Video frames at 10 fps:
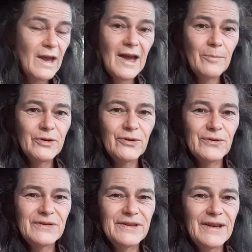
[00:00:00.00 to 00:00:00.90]
Abner
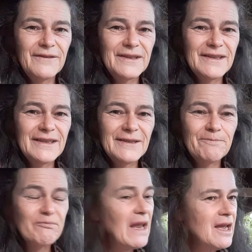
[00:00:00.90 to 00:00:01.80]
goes to David and says,
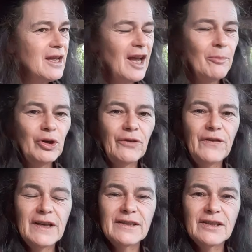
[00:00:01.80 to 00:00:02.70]
I'm going to
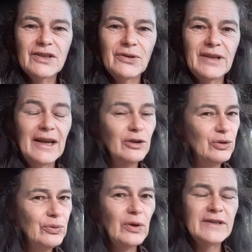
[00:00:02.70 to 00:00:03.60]
fix it so that
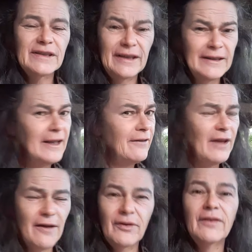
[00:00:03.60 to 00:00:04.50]
you as a king have
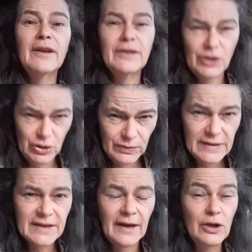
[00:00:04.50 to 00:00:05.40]
everything that you
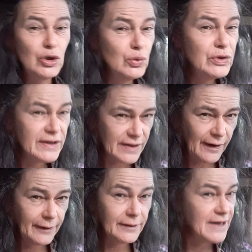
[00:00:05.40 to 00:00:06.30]
desire. You
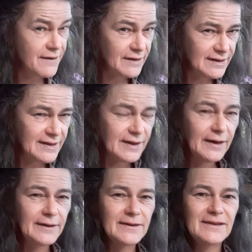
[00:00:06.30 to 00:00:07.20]
desire. David desires.